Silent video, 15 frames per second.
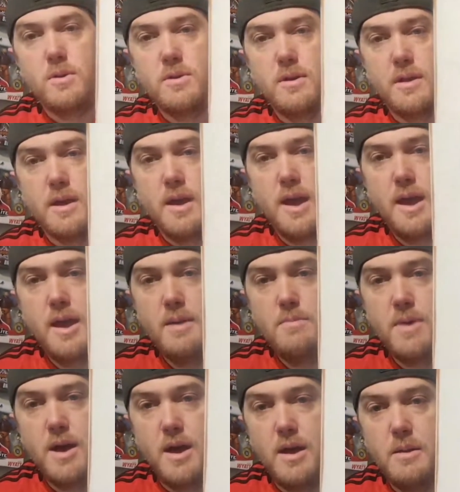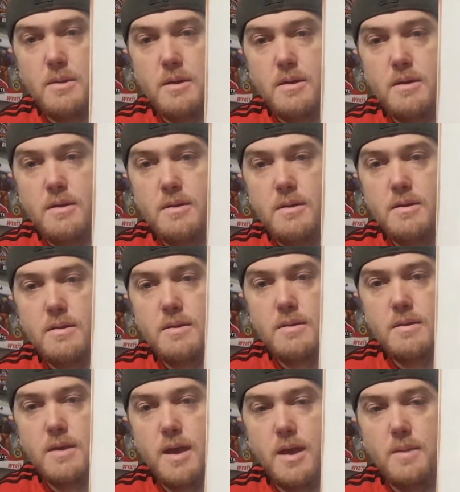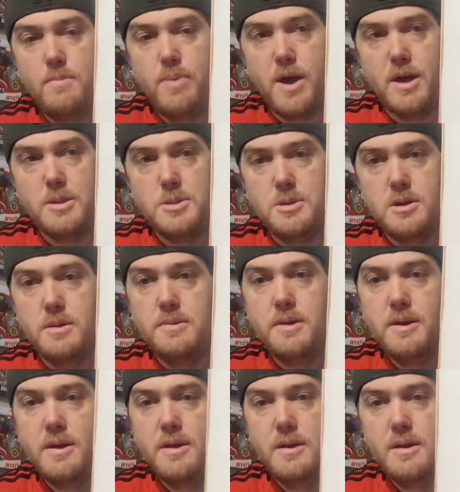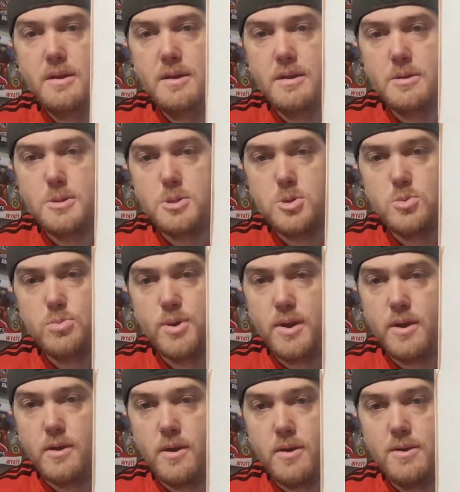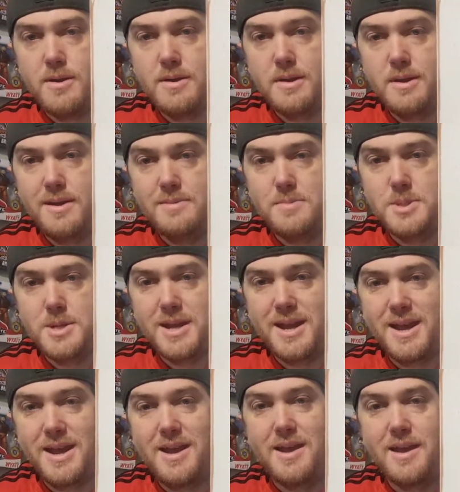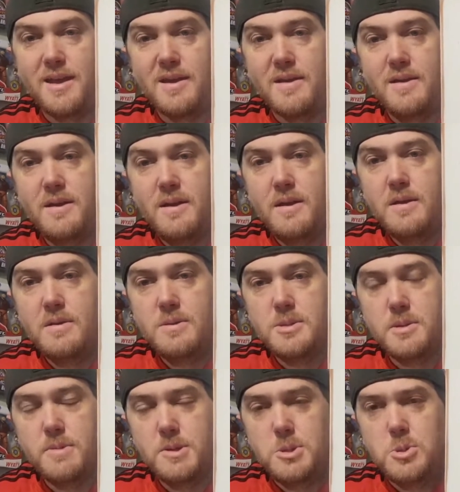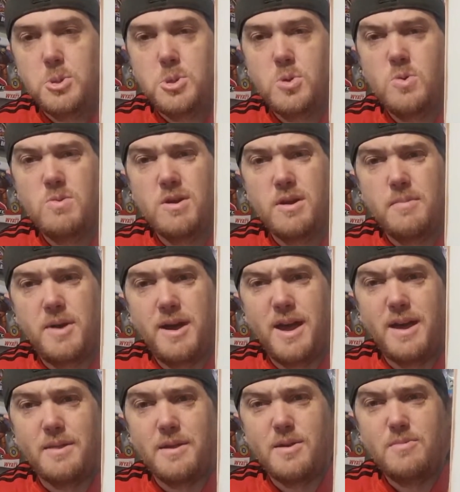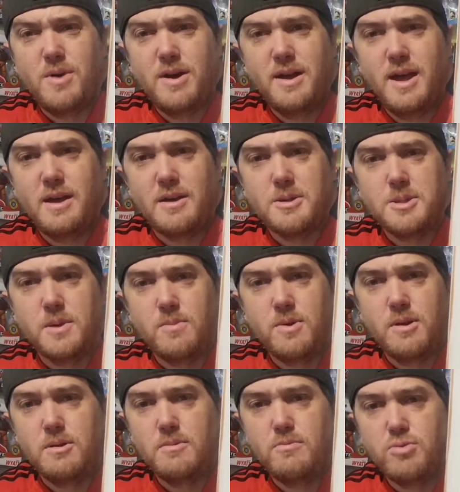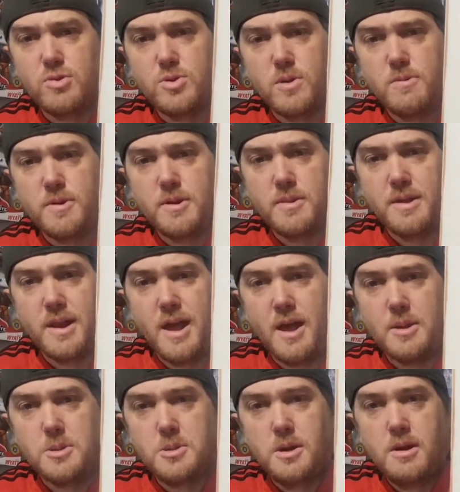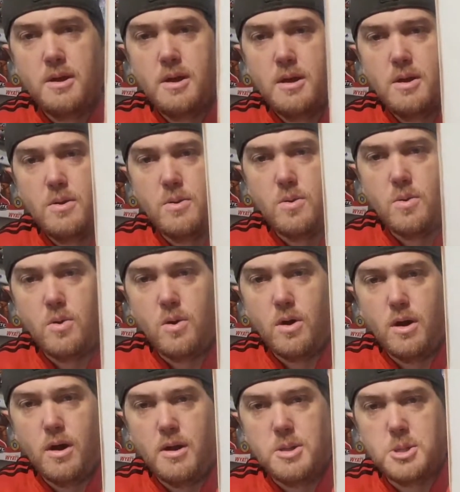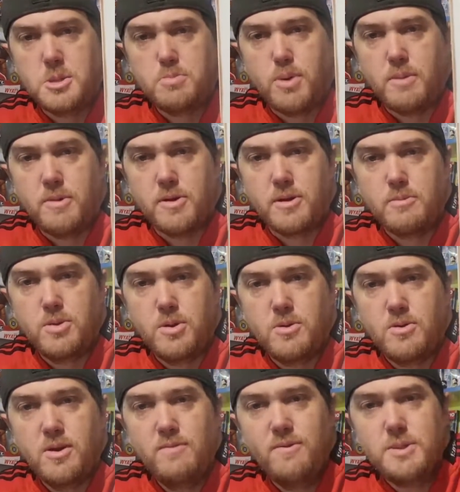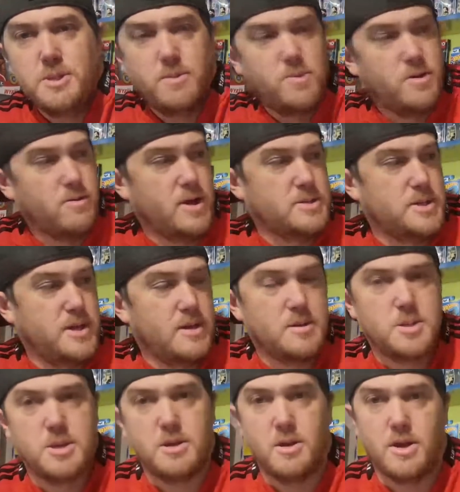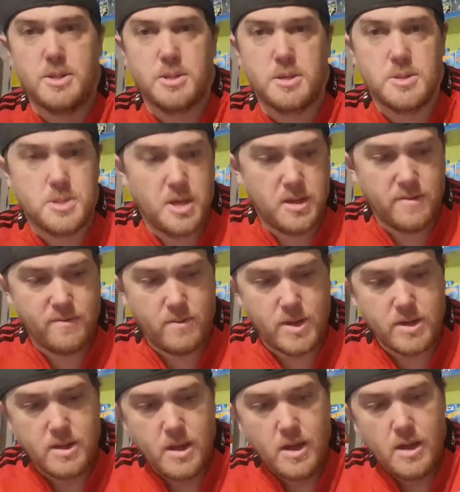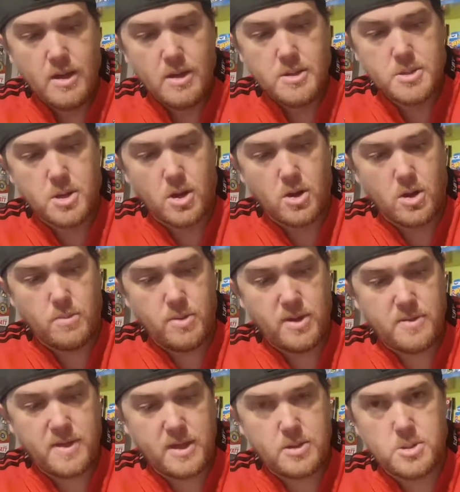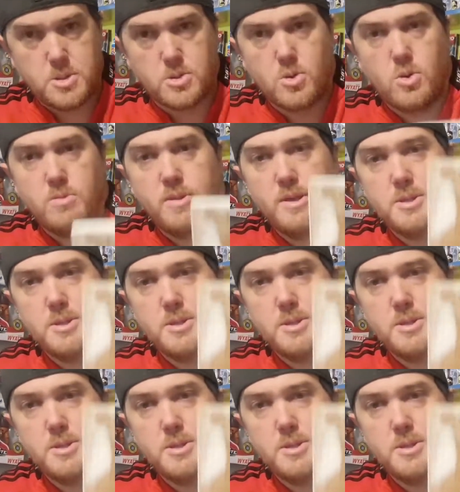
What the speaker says: Look at that. Handmade, hand-painted. A superhero lives here. So I'm not too sure where I might hang that. I might hang it somewhere predominant in the lounge, or just by my computer, or even somewhere around here so you guys can see it every week. So a big thank you to Corbin.